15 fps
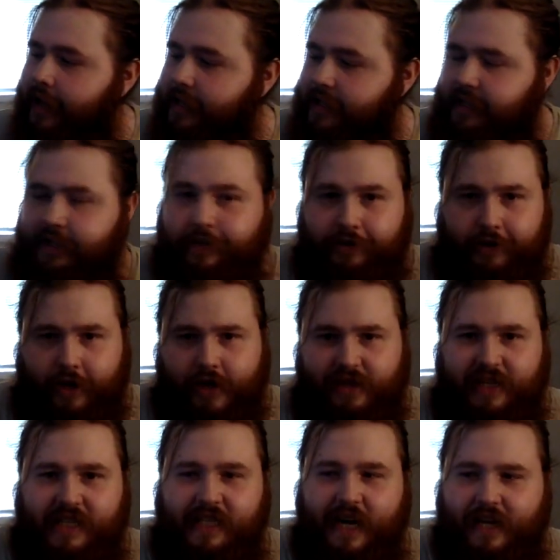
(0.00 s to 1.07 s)
is essentially a
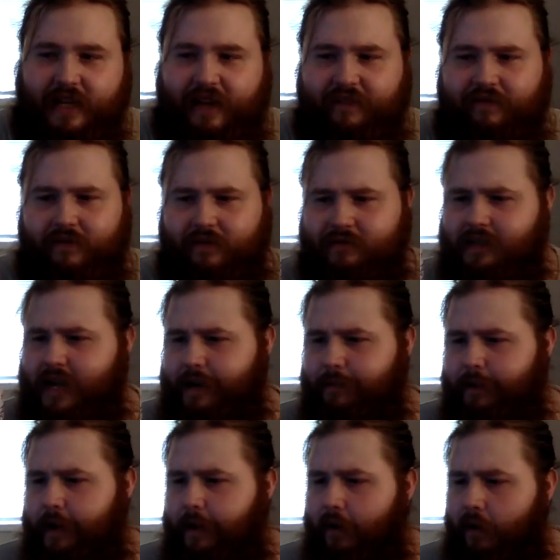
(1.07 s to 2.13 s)
detective type
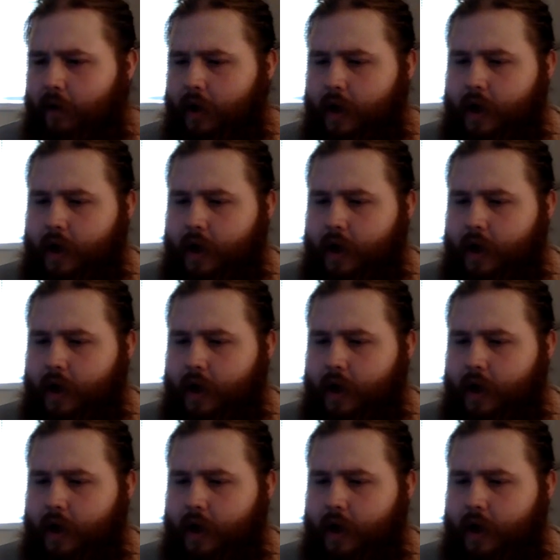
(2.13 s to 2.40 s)
deal.